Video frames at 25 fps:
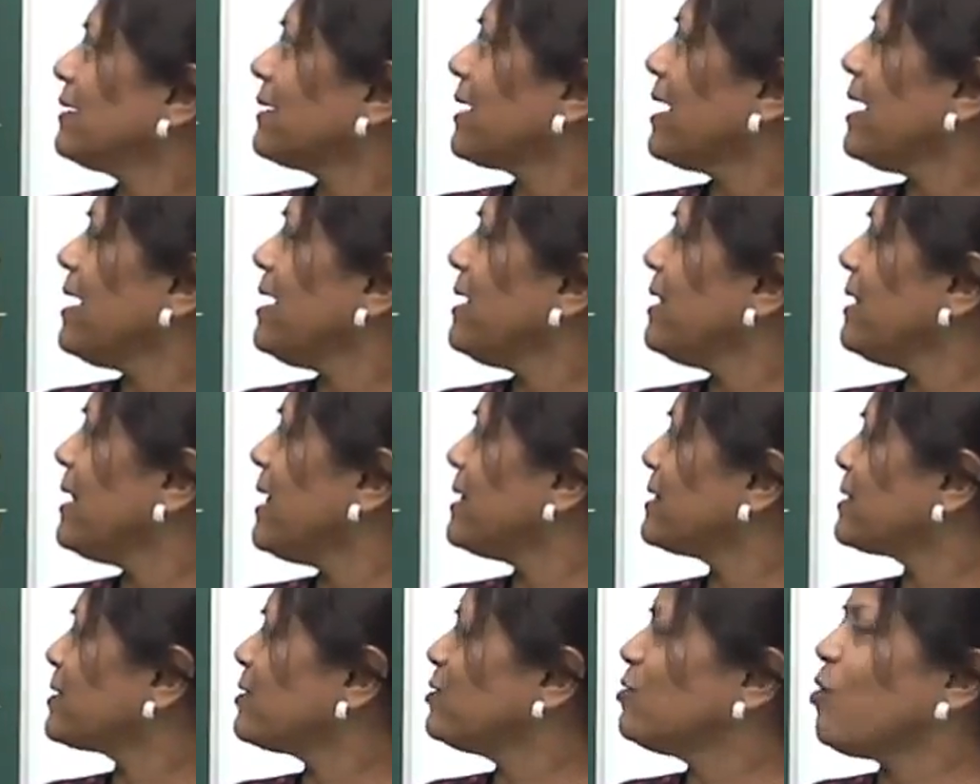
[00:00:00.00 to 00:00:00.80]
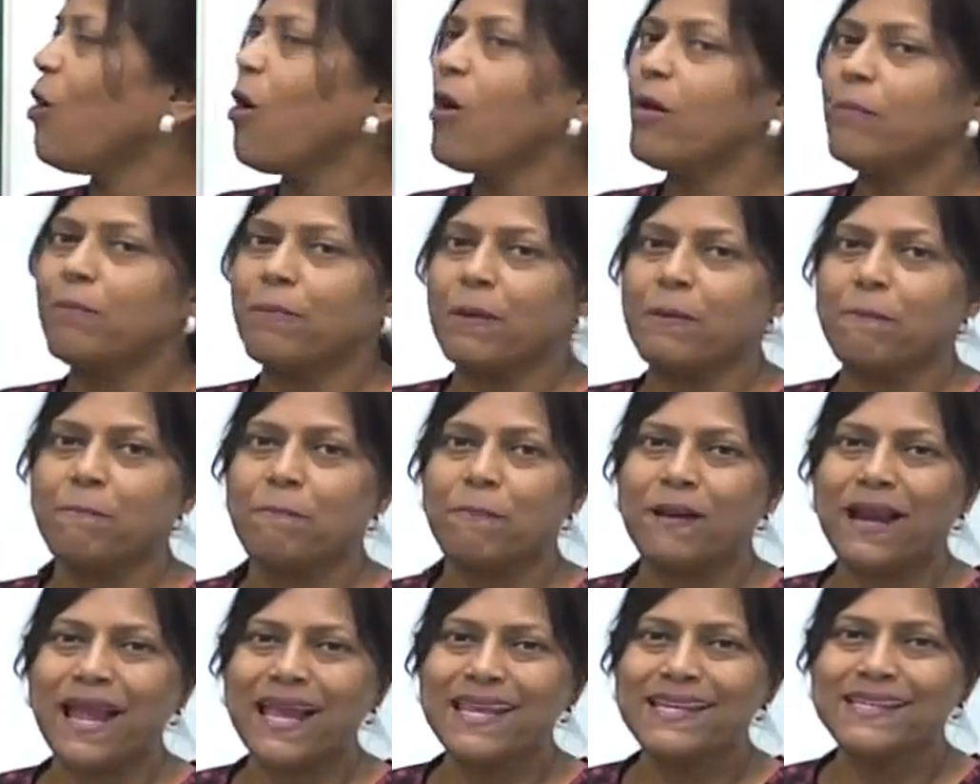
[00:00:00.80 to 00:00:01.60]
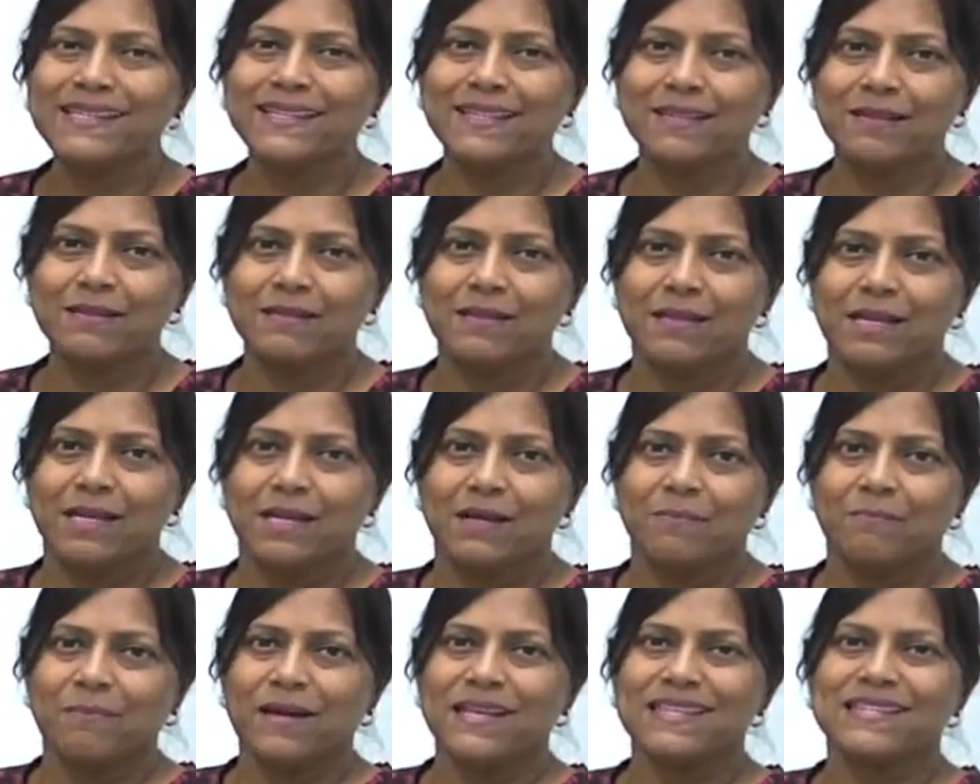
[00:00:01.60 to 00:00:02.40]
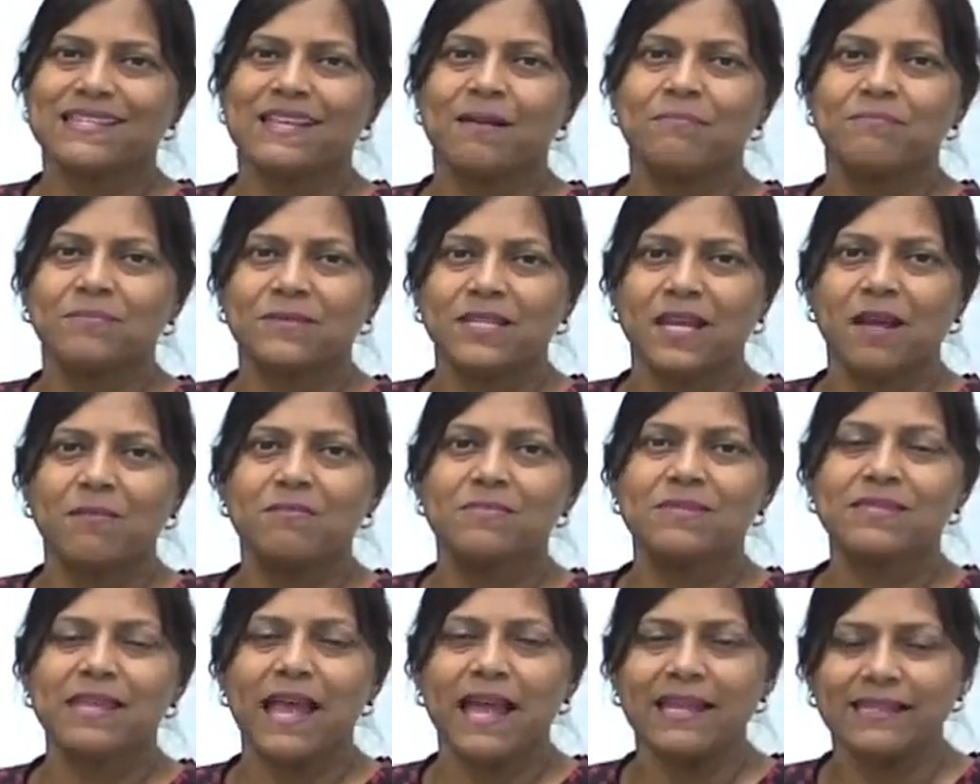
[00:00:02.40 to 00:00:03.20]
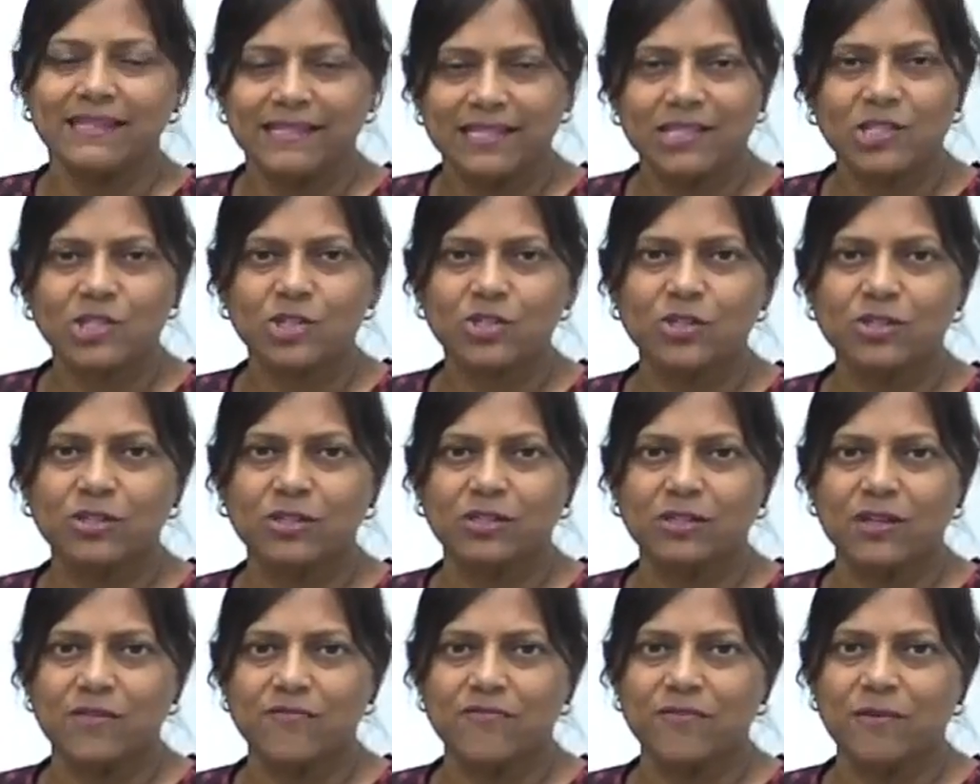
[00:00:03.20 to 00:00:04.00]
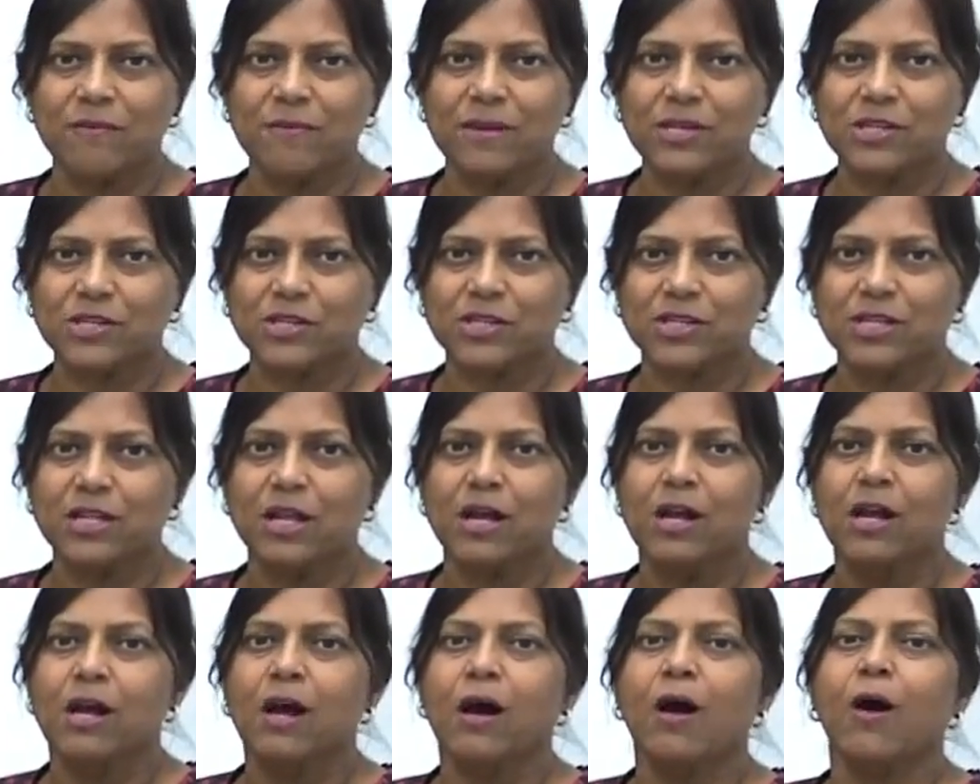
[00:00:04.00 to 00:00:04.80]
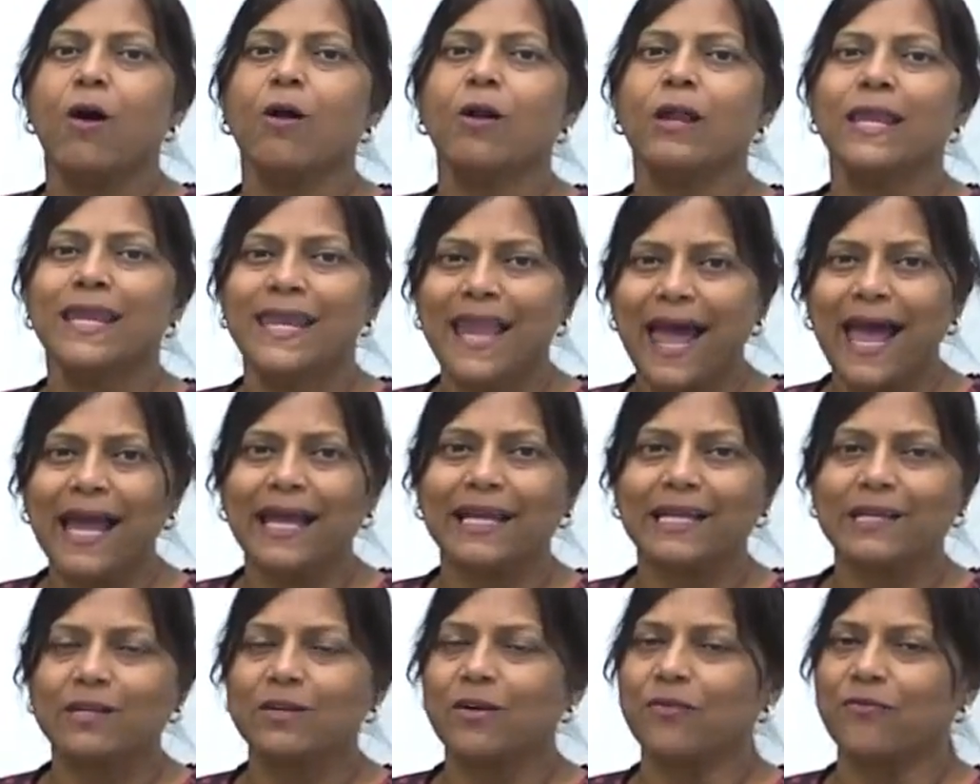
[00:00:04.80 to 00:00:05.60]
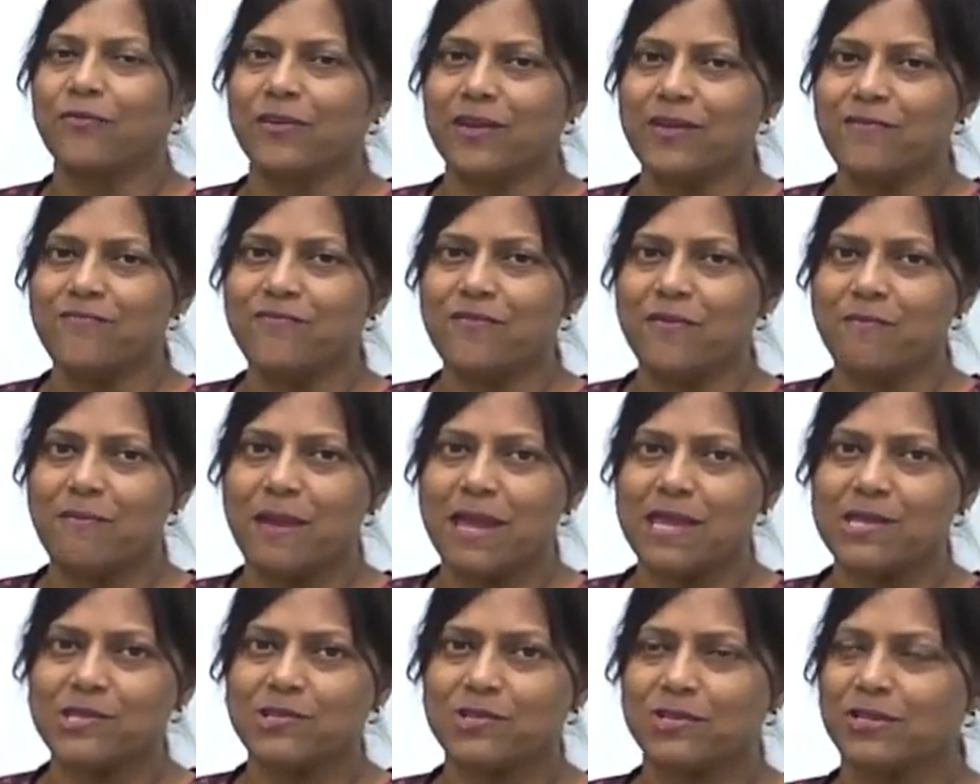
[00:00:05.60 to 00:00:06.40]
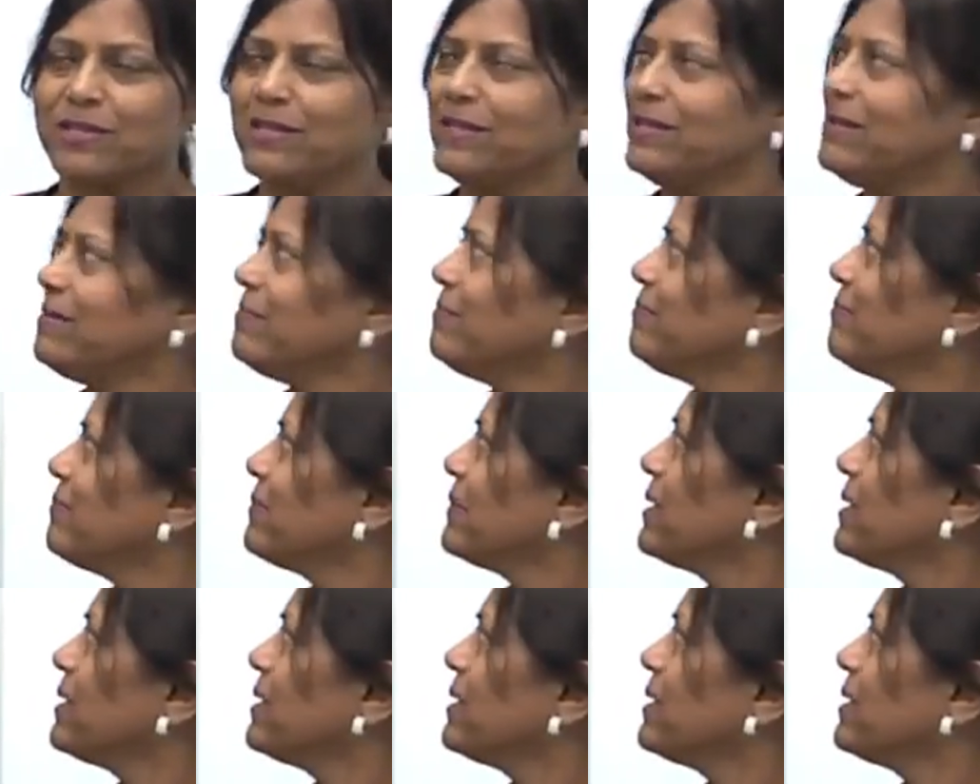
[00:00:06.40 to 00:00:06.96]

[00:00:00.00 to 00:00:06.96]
Okay? Let's not be blinded by sometimes additional information or lack of information.